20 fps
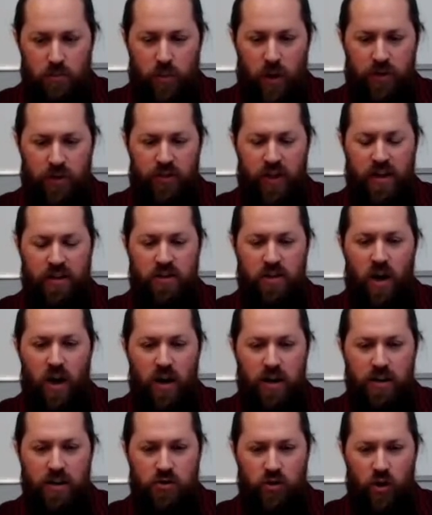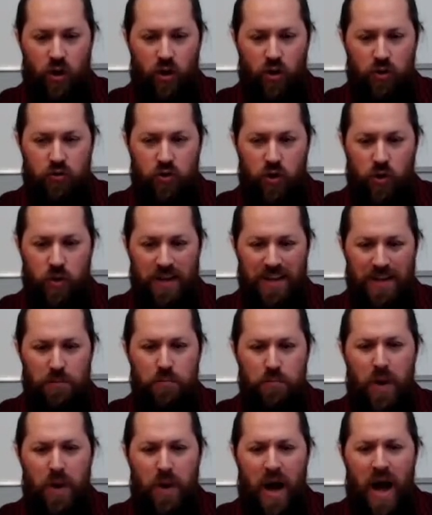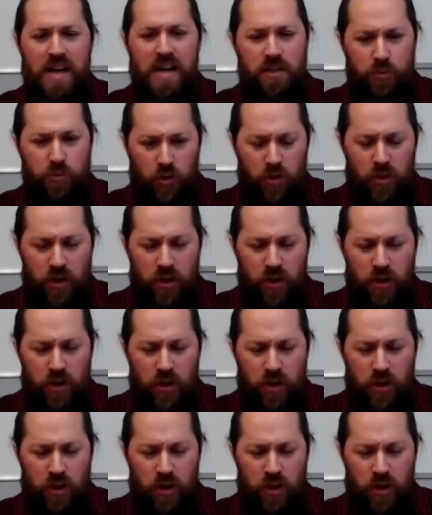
but that God is also impassible.